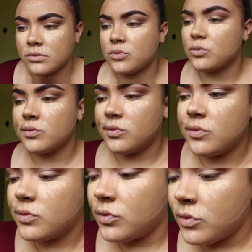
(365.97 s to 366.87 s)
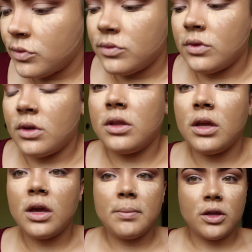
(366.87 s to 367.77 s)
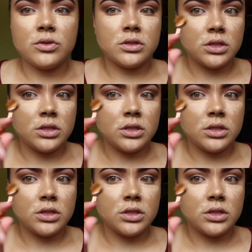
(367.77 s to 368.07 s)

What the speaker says: going to be blending out my contour